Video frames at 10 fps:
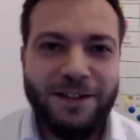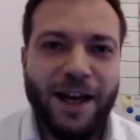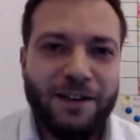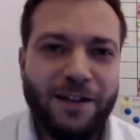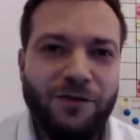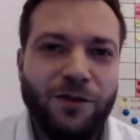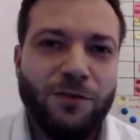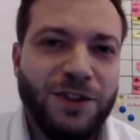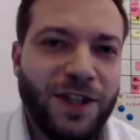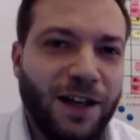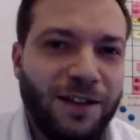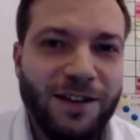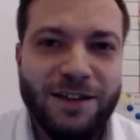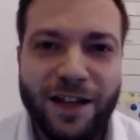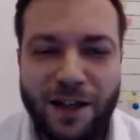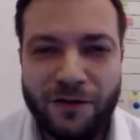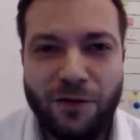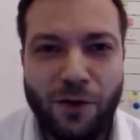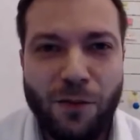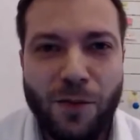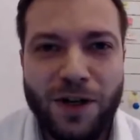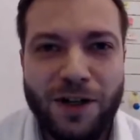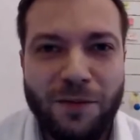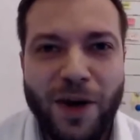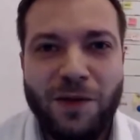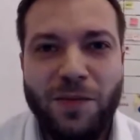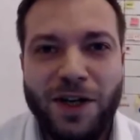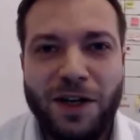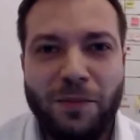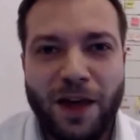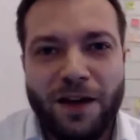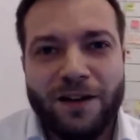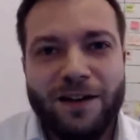data from studies and from maybe